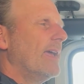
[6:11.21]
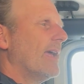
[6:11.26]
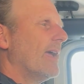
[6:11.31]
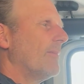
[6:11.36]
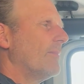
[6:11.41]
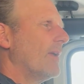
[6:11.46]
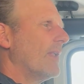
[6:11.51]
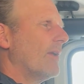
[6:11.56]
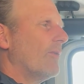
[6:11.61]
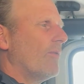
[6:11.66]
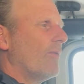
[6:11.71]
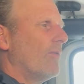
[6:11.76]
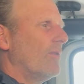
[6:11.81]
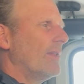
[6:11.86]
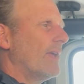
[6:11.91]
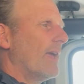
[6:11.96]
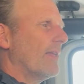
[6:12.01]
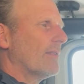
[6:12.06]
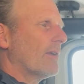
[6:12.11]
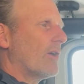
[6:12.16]
I mean, we've
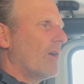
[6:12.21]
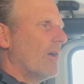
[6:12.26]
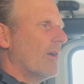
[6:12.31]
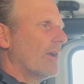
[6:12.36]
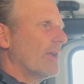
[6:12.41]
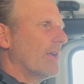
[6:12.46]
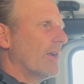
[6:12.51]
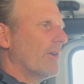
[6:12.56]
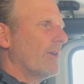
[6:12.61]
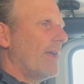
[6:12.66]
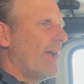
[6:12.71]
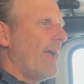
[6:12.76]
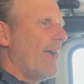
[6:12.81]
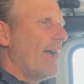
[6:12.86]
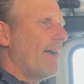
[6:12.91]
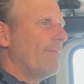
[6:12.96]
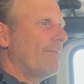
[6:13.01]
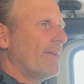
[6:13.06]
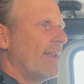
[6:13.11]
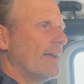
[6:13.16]
only had the car a year and a
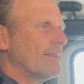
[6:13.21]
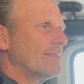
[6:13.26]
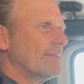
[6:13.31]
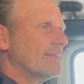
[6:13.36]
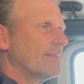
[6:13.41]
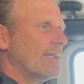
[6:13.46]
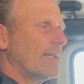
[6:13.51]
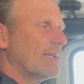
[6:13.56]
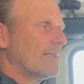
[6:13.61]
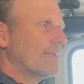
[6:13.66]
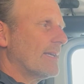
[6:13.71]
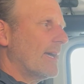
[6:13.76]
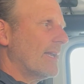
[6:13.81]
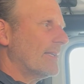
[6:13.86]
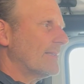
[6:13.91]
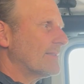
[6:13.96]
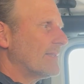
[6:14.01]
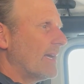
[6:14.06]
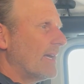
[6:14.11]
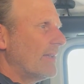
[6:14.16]
half. It hasn't seen a ton
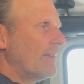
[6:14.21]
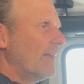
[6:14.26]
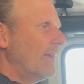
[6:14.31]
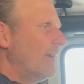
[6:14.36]
of sun,